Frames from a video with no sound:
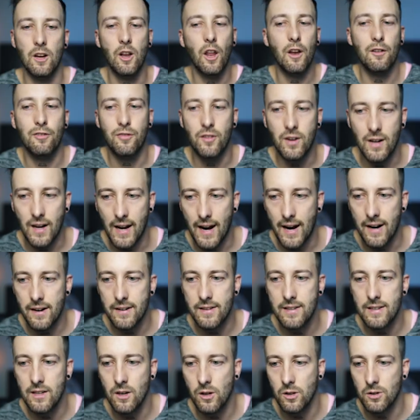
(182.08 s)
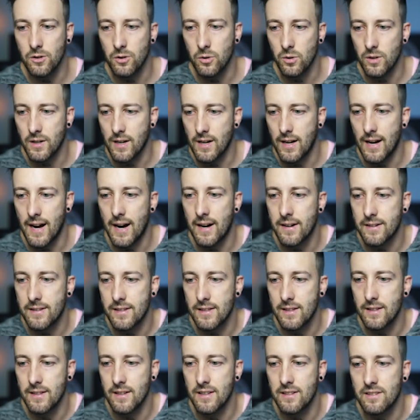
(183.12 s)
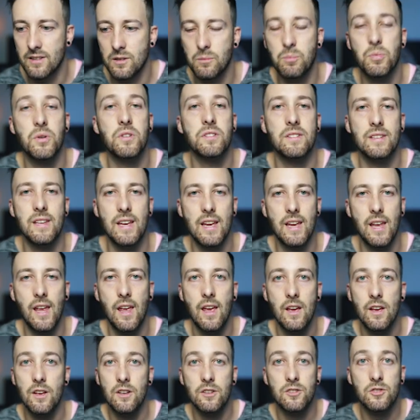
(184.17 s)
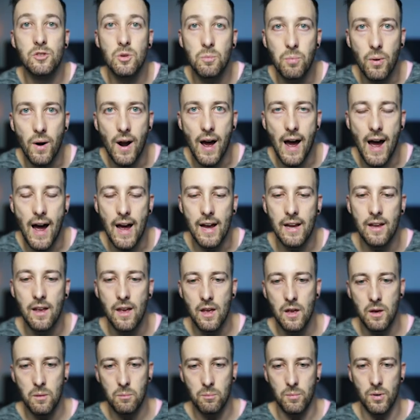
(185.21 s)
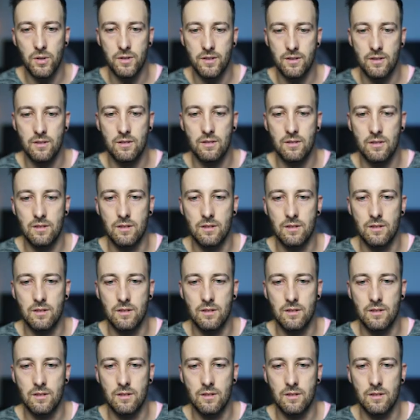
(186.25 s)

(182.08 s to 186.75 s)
a lot of clarity, although the clarity isn't per se super high, but